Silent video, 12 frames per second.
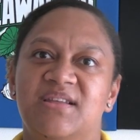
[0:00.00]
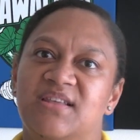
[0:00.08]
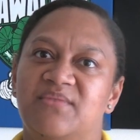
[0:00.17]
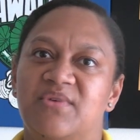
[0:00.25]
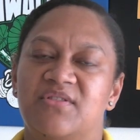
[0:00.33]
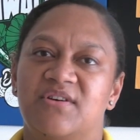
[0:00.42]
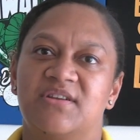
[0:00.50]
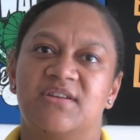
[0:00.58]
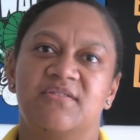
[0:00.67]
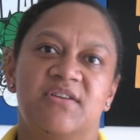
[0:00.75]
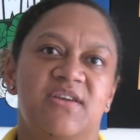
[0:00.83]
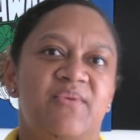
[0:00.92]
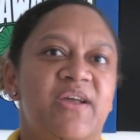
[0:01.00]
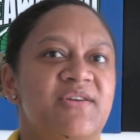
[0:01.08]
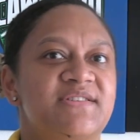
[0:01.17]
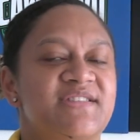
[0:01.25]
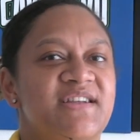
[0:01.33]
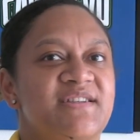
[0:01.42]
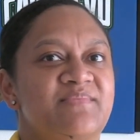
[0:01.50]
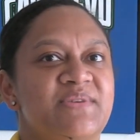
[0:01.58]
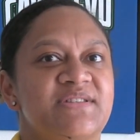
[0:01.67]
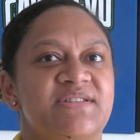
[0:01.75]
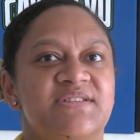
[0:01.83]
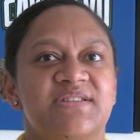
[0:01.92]
and then we thought, okay, why not start a
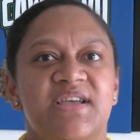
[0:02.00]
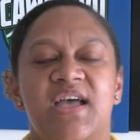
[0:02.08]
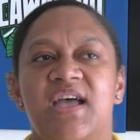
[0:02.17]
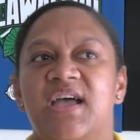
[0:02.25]
business?